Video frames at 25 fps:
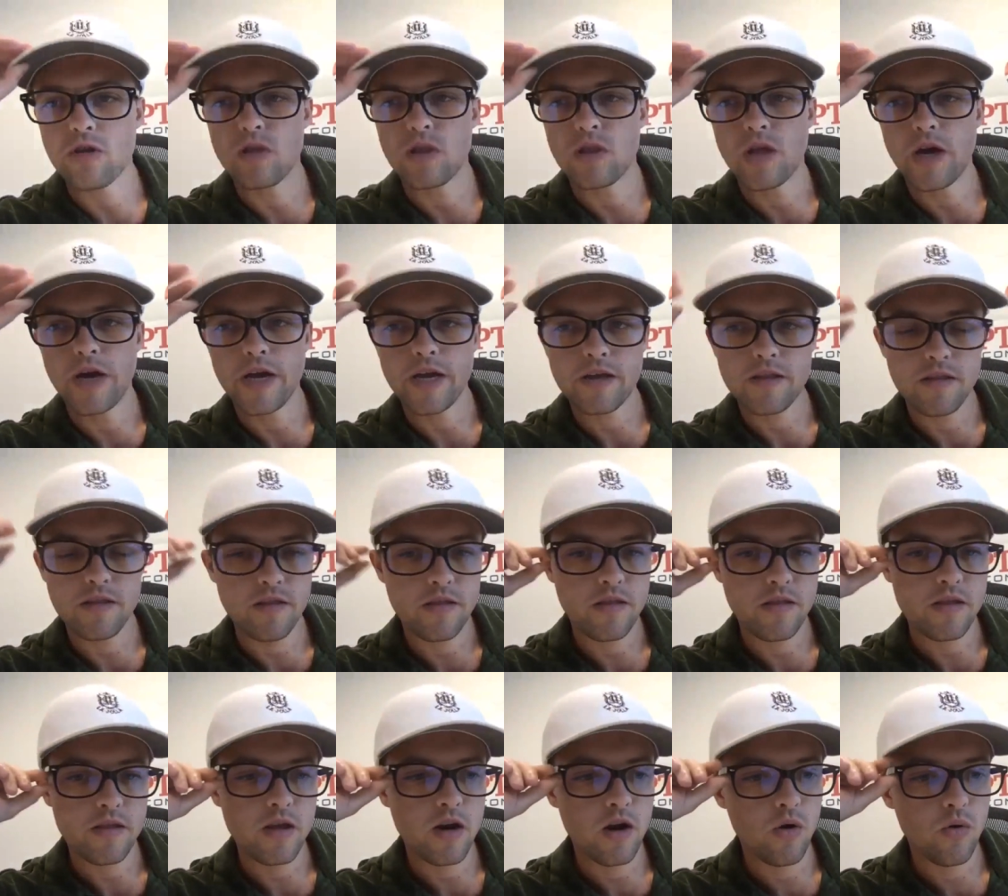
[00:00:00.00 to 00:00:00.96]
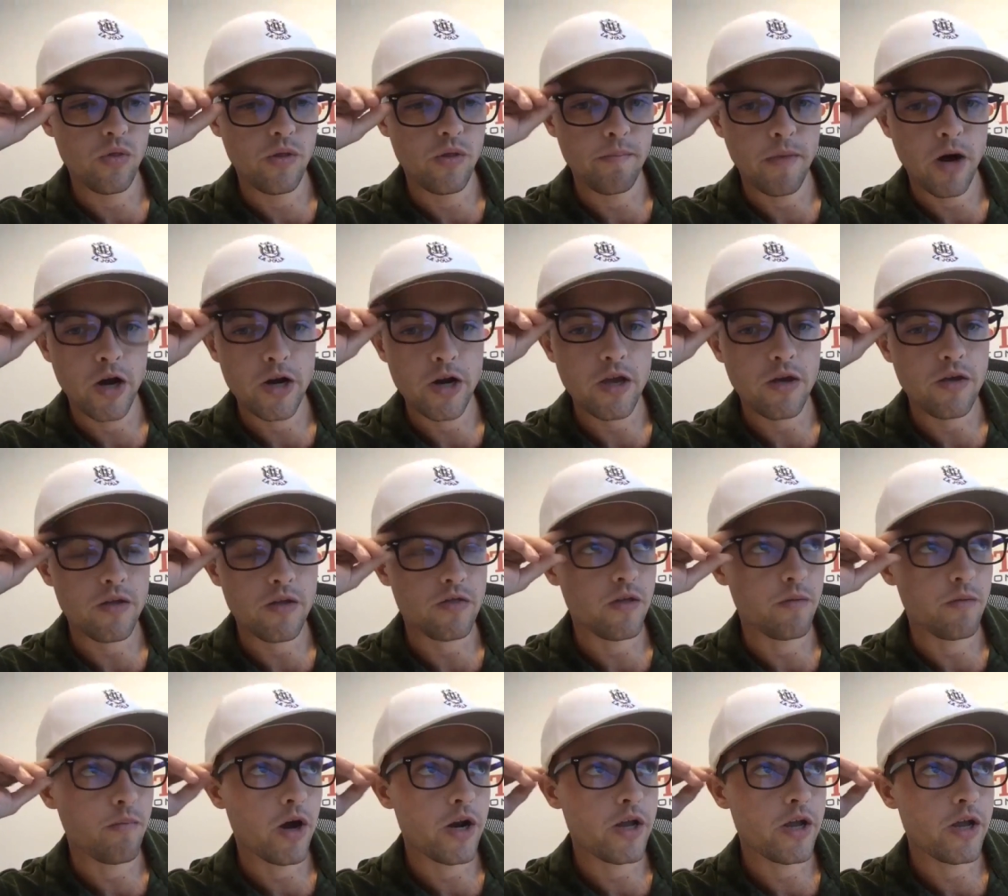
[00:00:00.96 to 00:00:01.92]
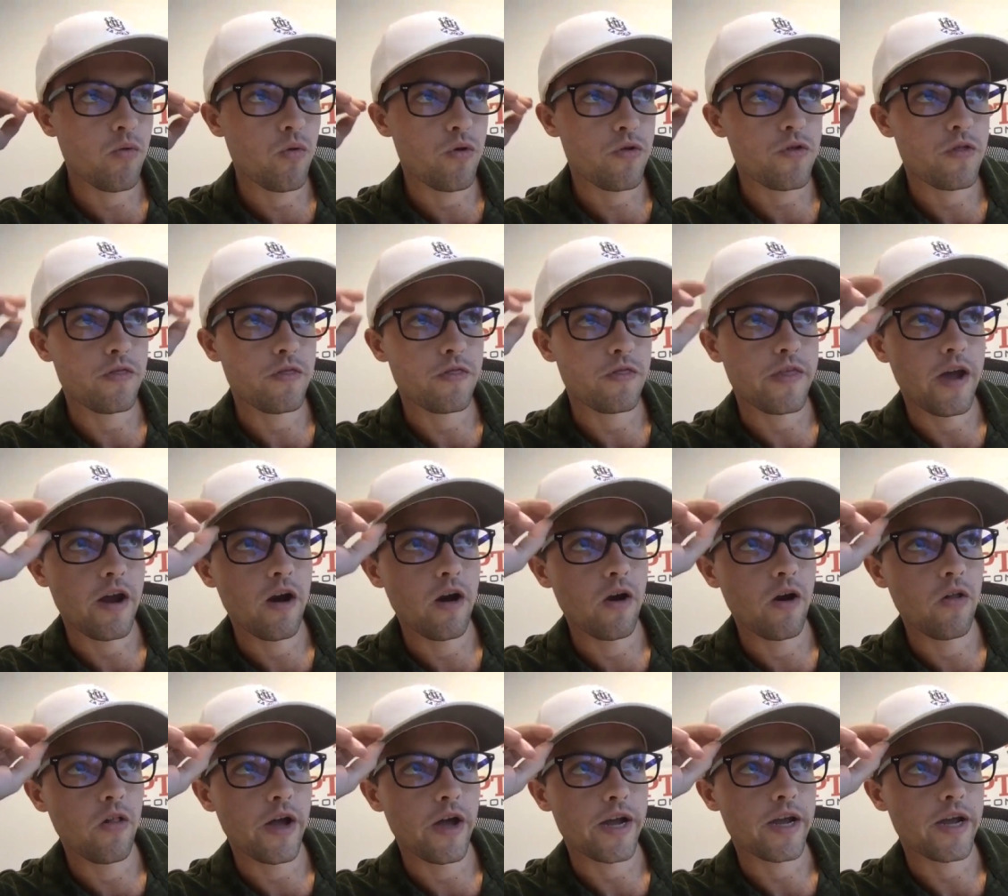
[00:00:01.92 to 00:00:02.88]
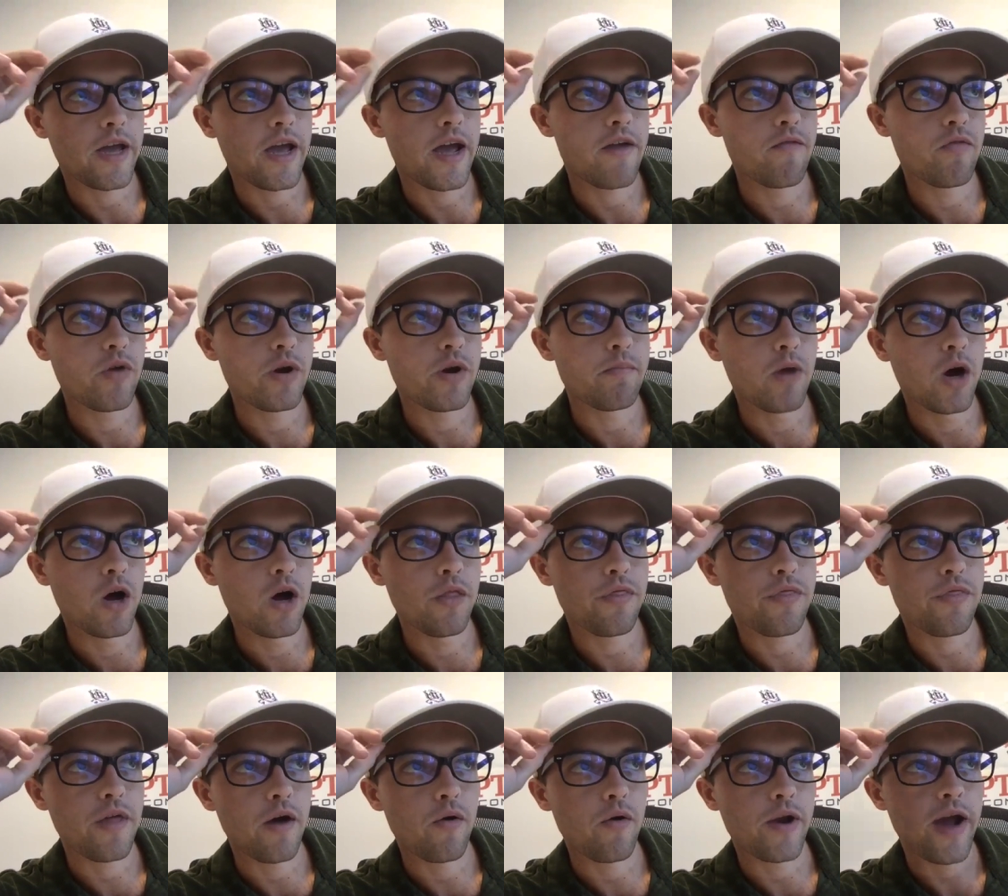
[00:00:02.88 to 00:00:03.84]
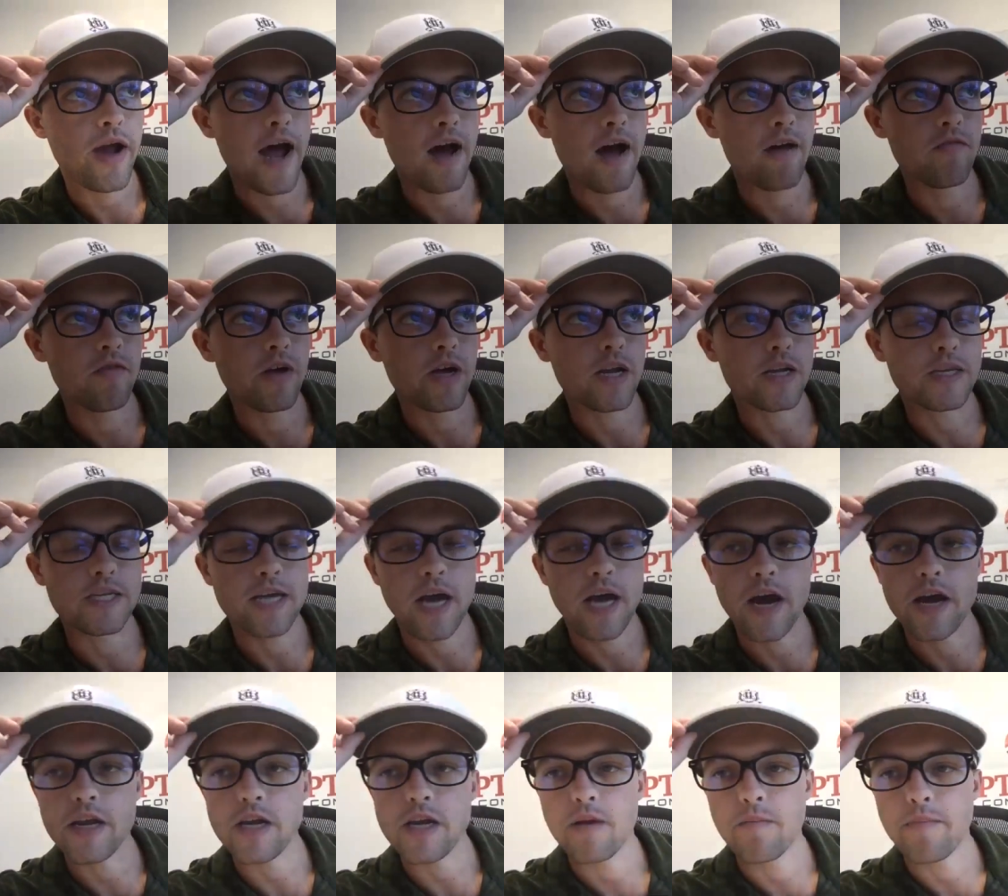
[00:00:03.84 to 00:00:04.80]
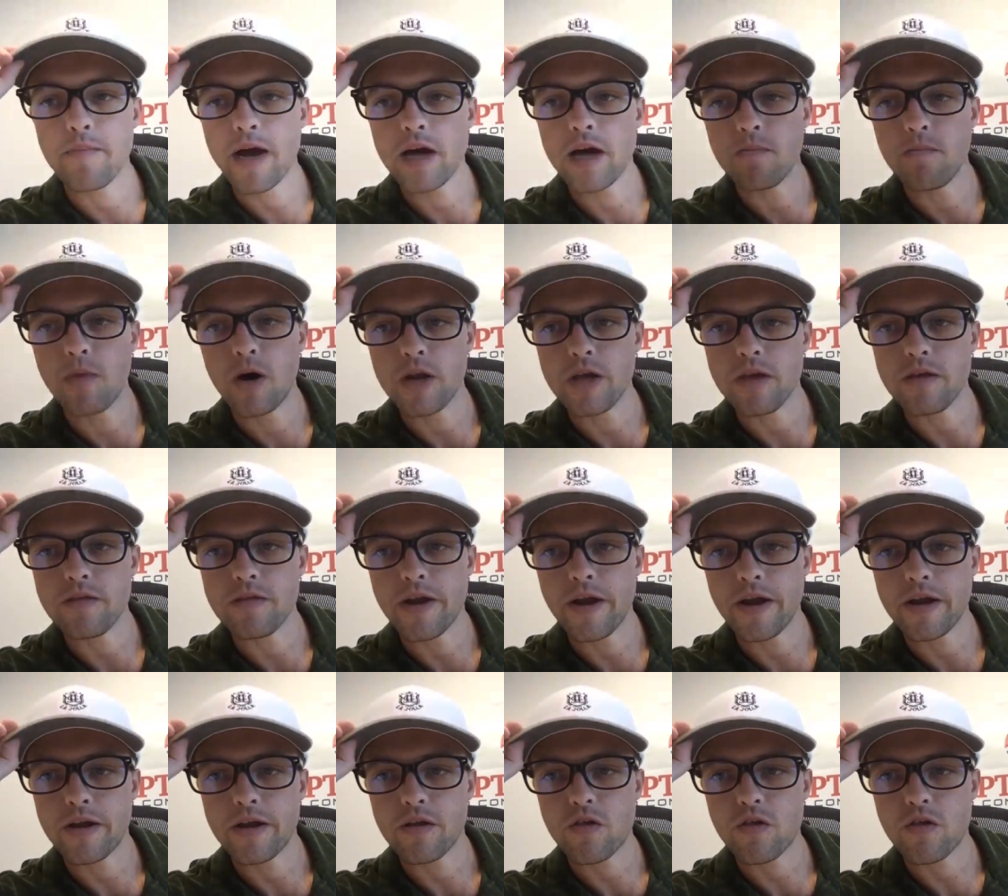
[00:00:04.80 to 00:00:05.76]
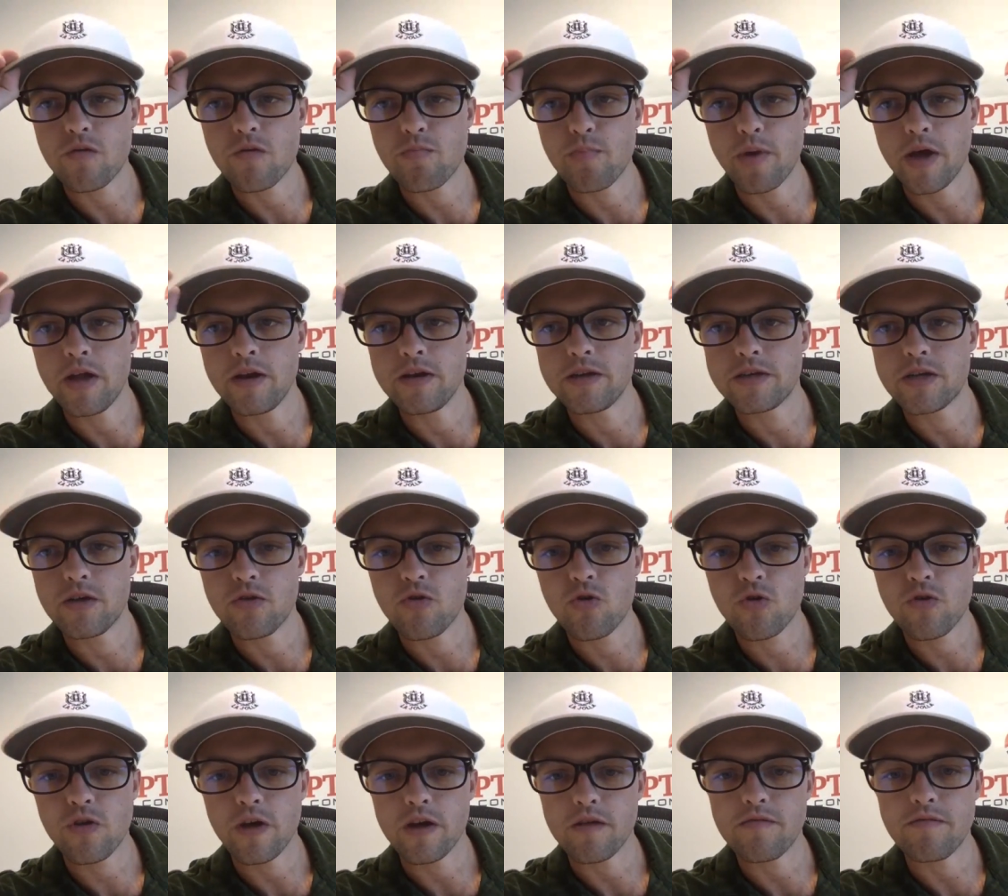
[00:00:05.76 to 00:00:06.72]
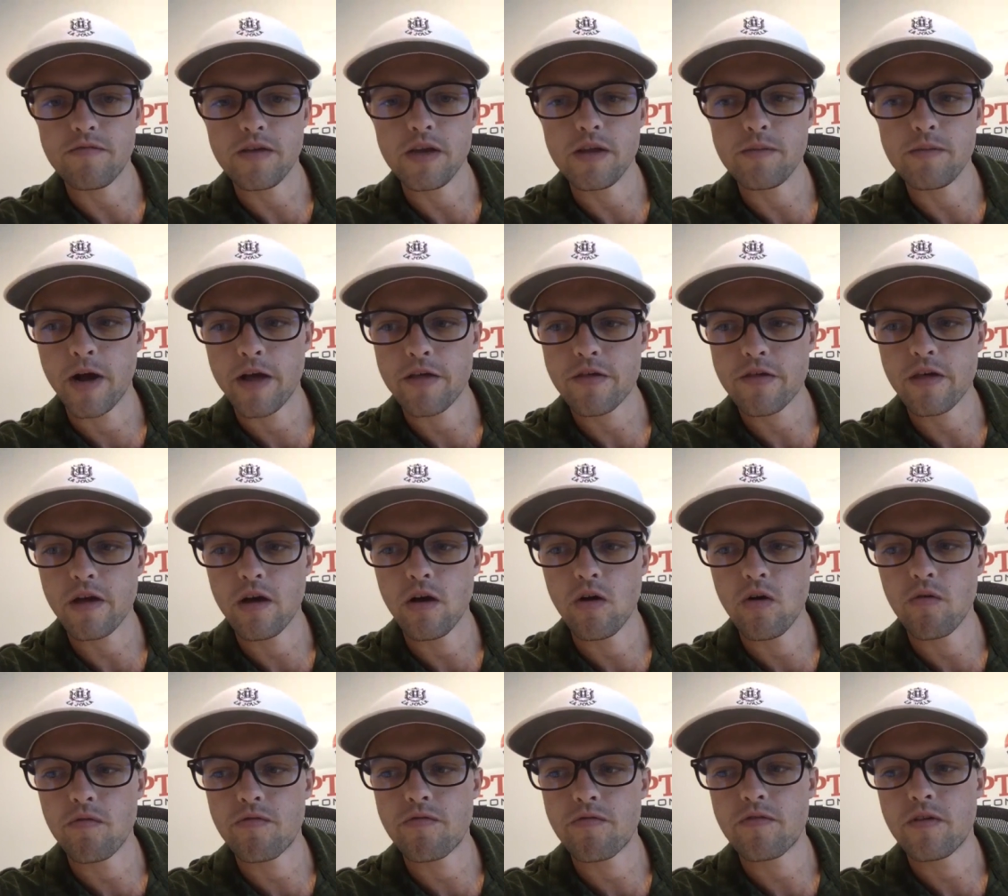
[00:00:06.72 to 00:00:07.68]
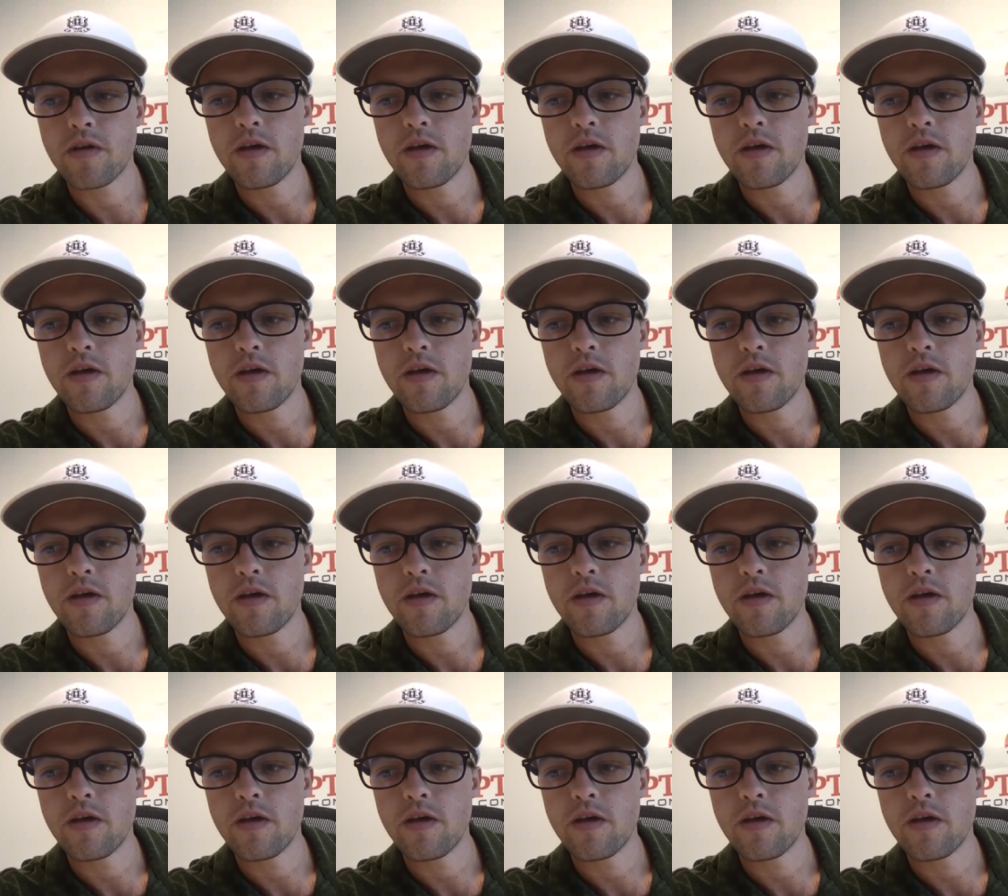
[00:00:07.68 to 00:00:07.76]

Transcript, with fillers: Like, you know, the money the money wasn't there. Like every month, I would have like a tiny amount of money that I could spend to just like feed myself.